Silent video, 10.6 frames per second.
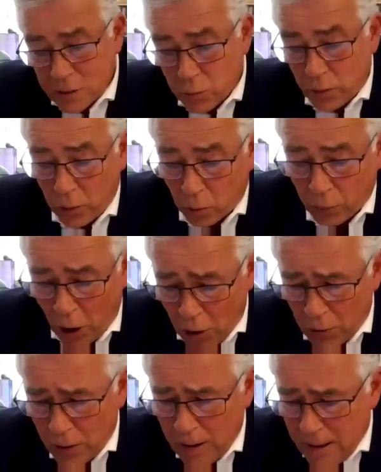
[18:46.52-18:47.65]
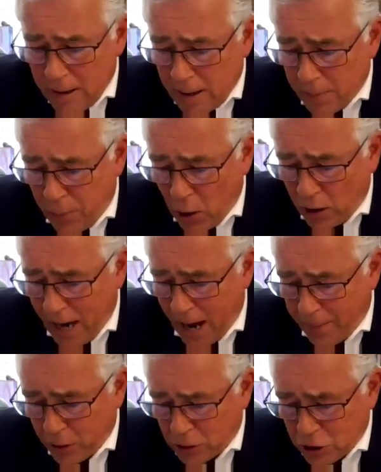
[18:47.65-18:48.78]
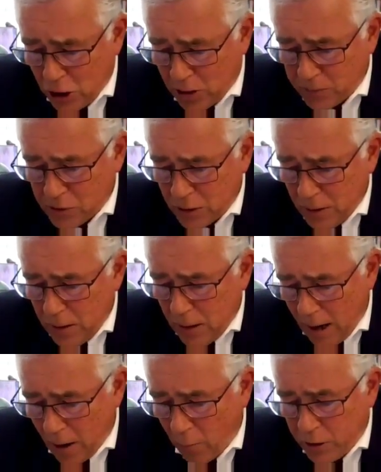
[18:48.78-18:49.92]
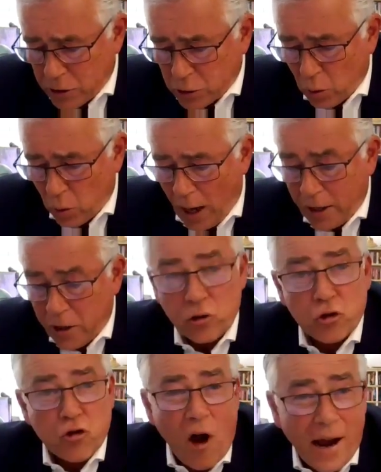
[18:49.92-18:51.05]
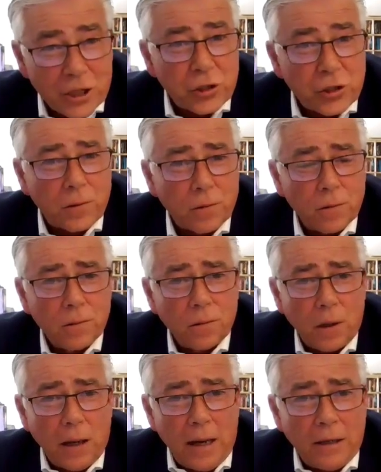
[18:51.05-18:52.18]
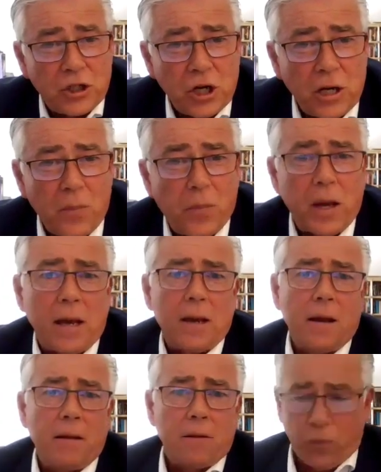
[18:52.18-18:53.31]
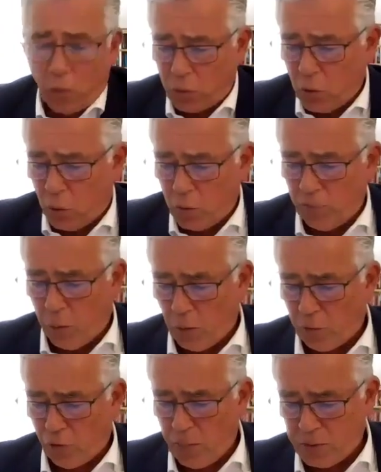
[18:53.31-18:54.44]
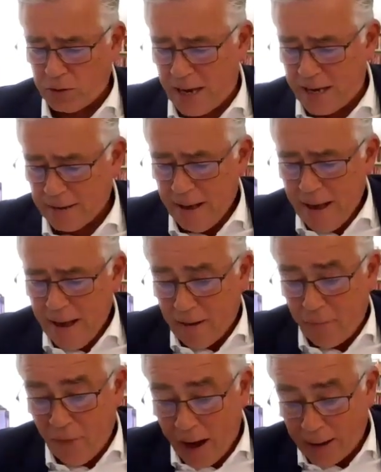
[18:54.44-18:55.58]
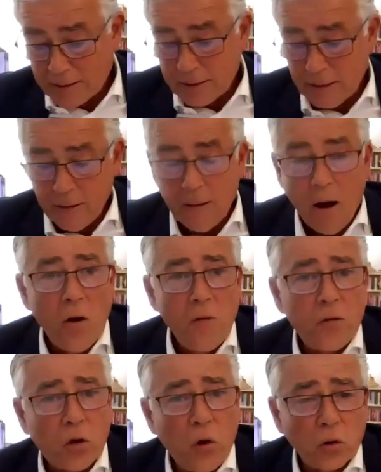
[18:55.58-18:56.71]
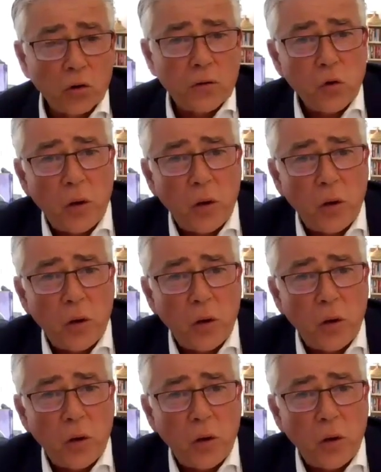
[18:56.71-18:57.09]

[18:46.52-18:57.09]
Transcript: as we all know, in per capita terms, we saw a contraction in GDP in the fourth quarter of 0.3%. And in fact, over the course of